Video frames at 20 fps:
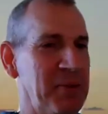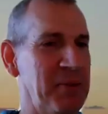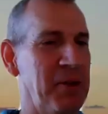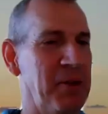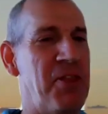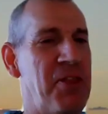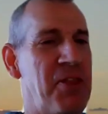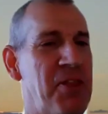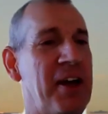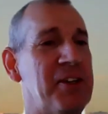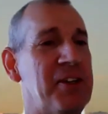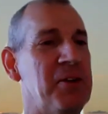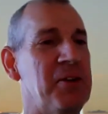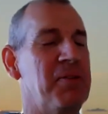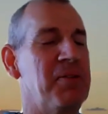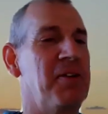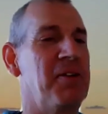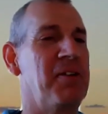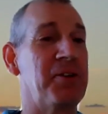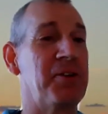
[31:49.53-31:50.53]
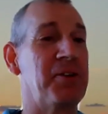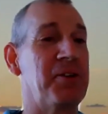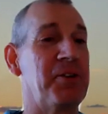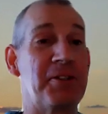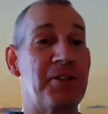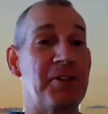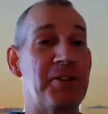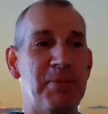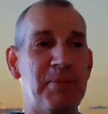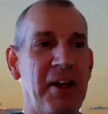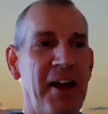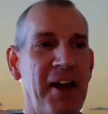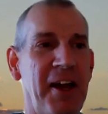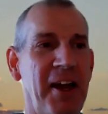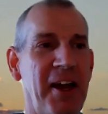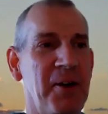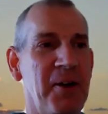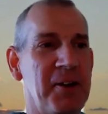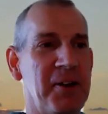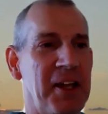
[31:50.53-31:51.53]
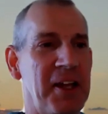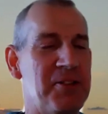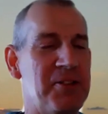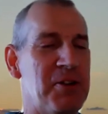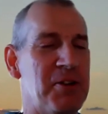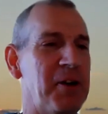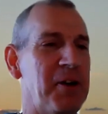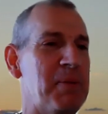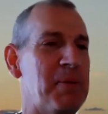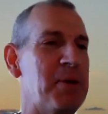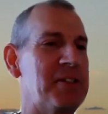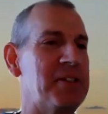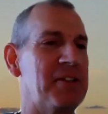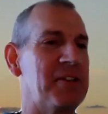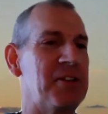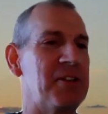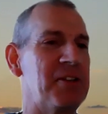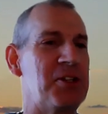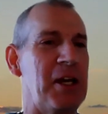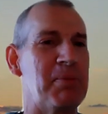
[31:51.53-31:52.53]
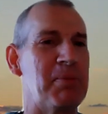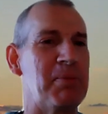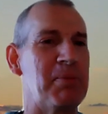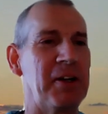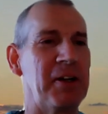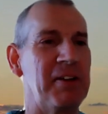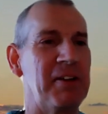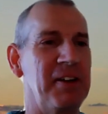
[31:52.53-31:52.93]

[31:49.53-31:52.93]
thank you for your time today. I know, again, you're very busy at the chamber.